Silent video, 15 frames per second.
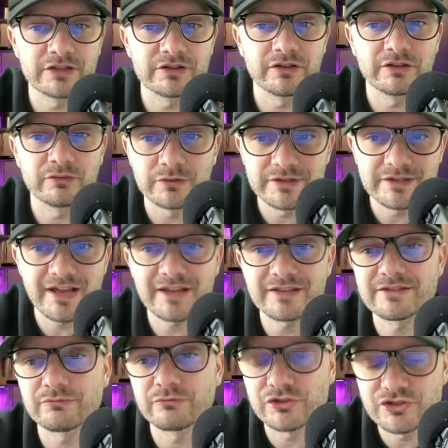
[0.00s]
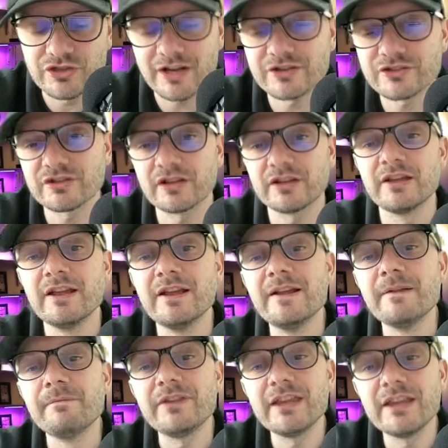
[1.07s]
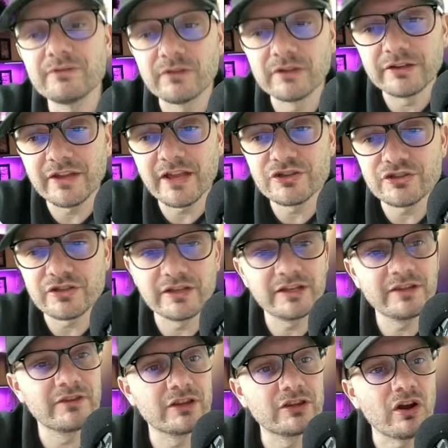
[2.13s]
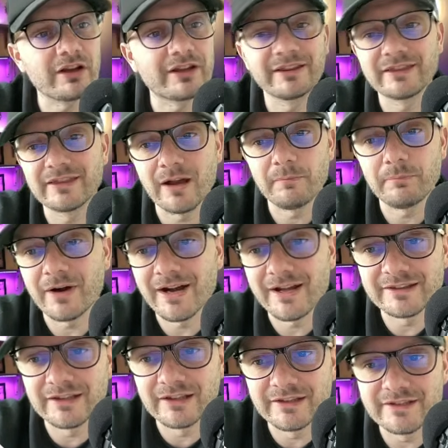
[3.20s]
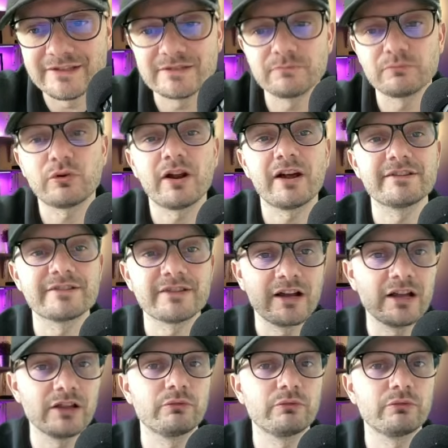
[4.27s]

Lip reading: retest, rejection, invalidation. If the token dump on the listing price, I highly